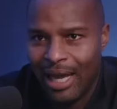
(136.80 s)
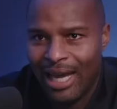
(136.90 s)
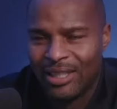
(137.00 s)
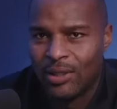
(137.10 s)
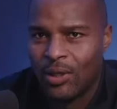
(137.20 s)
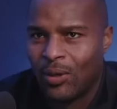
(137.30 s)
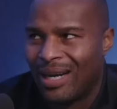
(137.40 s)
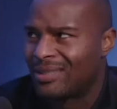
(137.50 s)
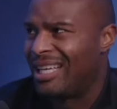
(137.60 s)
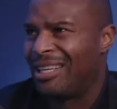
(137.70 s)
And so I
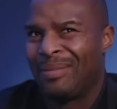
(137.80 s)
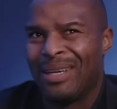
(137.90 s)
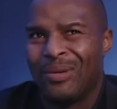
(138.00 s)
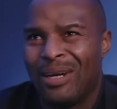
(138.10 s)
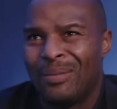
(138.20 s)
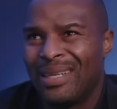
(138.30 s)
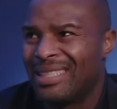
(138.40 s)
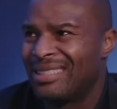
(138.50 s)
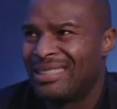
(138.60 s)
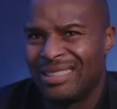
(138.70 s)
was like, man, why am
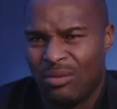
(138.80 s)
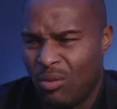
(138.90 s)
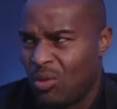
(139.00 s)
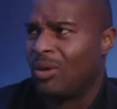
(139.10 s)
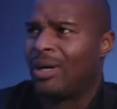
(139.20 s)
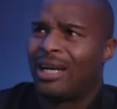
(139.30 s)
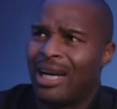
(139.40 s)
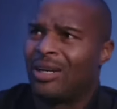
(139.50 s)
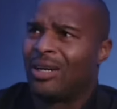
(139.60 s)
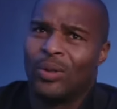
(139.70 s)
I just, I got
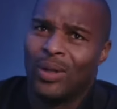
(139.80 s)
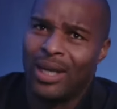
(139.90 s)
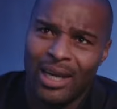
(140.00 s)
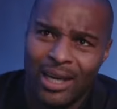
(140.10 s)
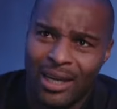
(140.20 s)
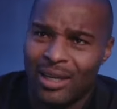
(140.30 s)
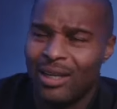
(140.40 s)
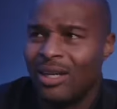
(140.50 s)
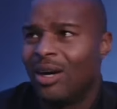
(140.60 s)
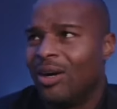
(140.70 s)
a cold here.
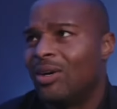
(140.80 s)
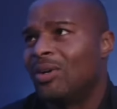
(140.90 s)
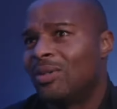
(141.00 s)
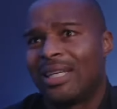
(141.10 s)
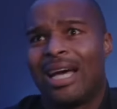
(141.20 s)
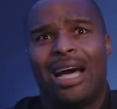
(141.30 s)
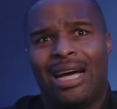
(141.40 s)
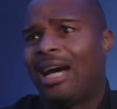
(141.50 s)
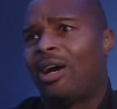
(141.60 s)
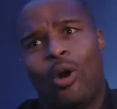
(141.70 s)
Mm-hmm. Oh, this
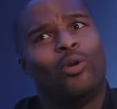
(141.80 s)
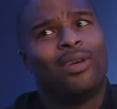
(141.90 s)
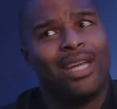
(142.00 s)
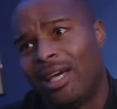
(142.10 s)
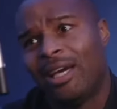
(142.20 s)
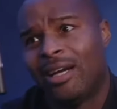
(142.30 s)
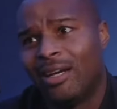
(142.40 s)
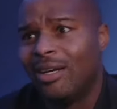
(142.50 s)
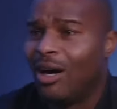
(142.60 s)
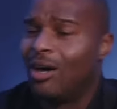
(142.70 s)
guy got COVID here.
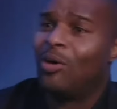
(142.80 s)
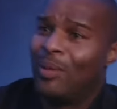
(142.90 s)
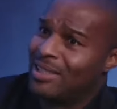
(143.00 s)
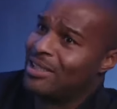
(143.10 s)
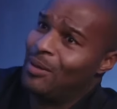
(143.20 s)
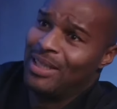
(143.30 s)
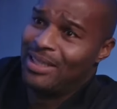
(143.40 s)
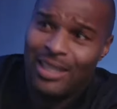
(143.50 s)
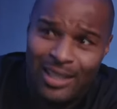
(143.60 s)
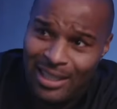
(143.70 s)
Oh, my stomach is
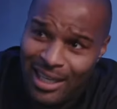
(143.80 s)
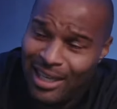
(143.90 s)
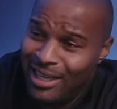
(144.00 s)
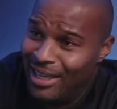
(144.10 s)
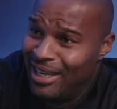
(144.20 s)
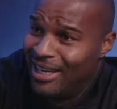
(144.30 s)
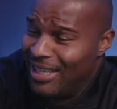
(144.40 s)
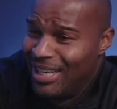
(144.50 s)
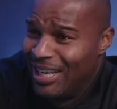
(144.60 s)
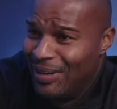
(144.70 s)
hurting. You know
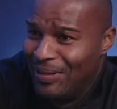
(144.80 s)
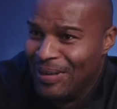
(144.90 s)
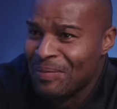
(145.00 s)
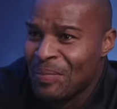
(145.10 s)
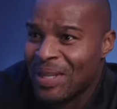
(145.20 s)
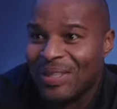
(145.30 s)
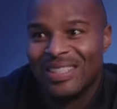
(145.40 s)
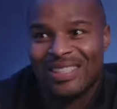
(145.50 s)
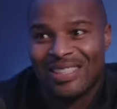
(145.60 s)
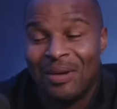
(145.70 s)
what I mean? It was
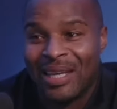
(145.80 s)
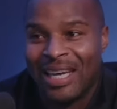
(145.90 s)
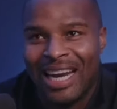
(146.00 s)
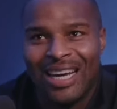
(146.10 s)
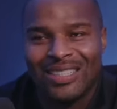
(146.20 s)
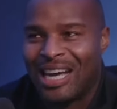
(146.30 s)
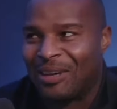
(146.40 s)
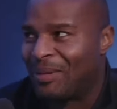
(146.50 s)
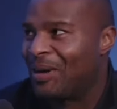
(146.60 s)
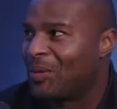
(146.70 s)
just something. And I was like,
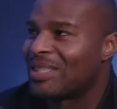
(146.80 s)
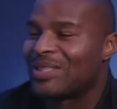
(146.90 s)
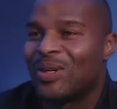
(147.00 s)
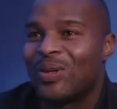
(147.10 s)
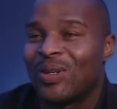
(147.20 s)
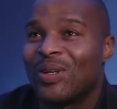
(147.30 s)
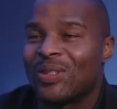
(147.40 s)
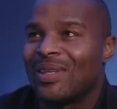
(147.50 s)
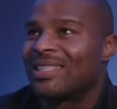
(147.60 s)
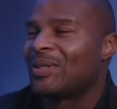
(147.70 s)
man, what is going on?
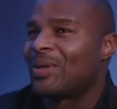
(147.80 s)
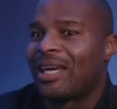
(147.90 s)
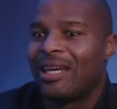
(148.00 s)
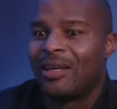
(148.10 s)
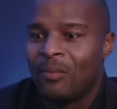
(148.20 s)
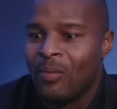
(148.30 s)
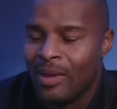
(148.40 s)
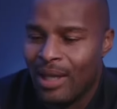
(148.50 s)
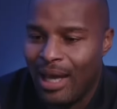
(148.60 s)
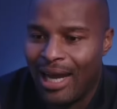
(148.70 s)
So I said, okay,
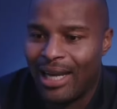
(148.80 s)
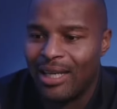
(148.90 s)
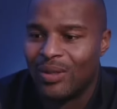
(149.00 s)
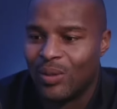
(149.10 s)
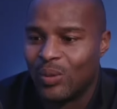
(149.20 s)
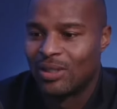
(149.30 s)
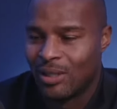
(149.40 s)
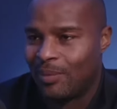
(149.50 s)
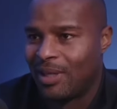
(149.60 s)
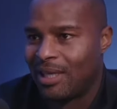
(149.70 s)
I need to do
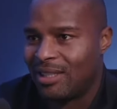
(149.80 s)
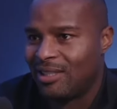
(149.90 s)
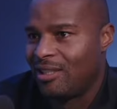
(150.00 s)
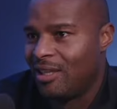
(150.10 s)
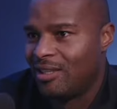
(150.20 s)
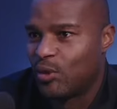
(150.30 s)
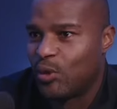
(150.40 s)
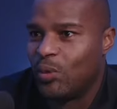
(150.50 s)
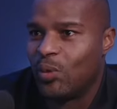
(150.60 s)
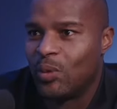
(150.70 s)
something this year
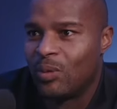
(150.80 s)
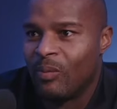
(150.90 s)
to